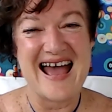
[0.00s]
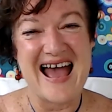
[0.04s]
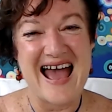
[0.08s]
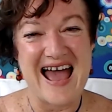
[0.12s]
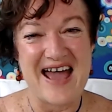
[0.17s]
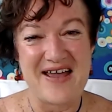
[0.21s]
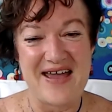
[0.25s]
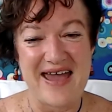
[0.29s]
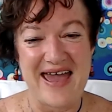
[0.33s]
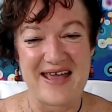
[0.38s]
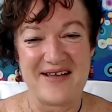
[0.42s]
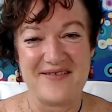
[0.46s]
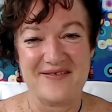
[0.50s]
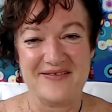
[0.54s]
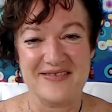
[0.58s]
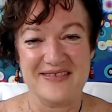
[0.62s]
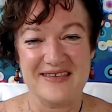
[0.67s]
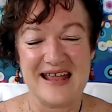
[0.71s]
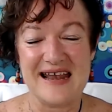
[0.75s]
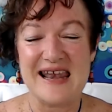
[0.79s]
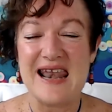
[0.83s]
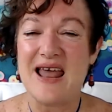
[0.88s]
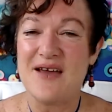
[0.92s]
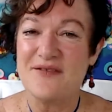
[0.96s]
Okay,
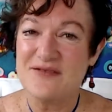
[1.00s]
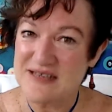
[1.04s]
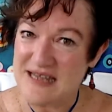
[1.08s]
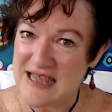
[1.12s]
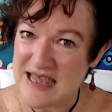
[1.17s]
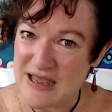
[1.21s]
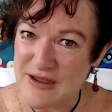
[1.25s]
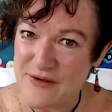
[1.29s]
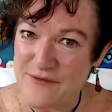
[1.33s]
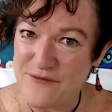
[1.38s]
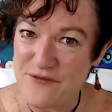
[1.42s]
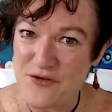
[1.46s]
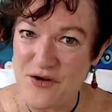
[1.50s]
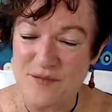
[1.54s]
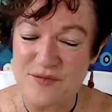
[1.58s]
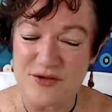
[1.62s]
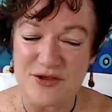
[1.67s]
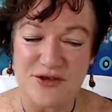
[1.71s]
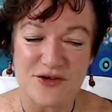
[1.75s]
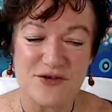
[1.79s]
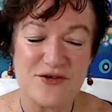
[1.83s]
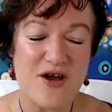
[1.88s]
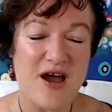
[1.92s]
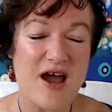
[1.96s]
I'd love to hear from
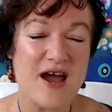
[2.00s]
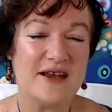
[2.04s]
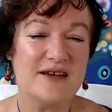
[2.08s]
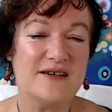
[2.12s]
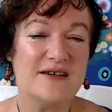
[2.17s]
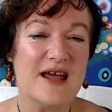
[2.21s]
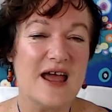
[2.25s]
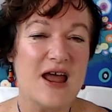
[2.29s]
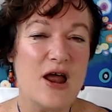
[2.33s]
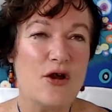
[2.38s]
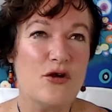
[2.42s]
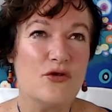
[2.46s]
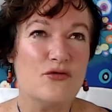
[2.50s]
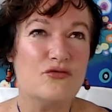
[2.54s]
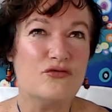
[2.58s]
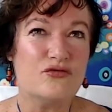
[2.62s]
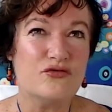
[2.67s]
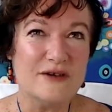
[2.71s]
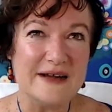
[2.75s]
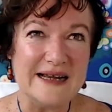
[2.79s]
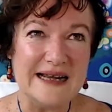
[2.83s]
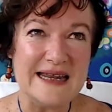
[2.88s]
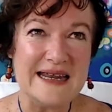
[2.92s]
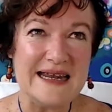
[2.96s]
you. I'd
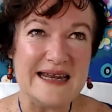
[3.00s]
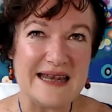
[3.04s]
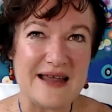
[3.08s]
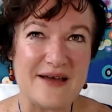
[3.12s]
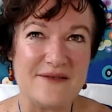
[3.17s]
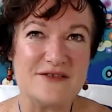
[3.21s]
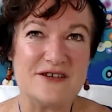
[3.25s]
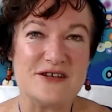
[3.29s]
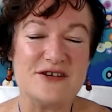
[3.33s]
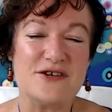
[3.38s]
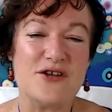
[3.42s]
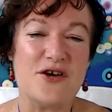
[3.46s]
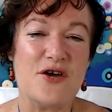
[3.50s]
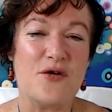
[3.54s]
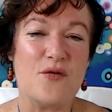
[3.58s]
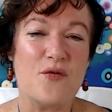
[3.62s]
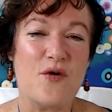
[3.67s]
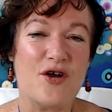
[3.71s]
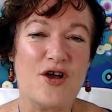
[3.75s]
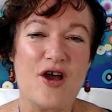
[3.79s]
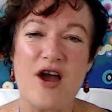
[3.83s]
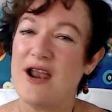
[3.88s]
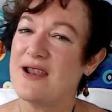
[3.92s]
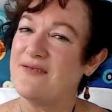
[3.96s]
really love to know
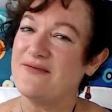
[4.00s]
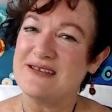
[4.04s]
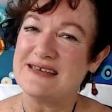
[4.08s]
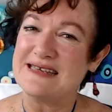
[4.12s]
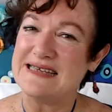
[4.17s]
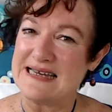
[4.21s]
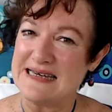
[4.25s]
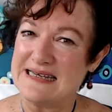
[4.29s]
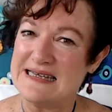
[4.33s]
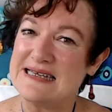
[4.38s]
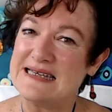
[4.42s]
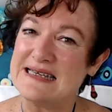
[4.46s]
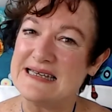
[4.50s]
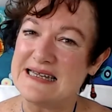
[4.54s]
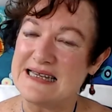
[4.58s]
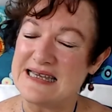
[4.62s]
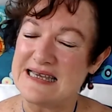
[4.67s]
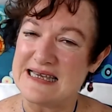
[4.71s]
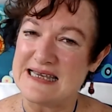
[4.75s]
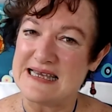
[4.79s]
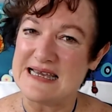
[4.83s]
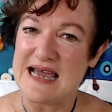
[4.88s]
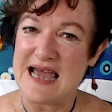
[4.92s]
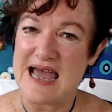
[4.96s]
what kind of
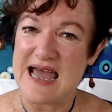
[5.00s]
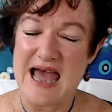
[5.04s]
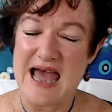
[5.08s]
identity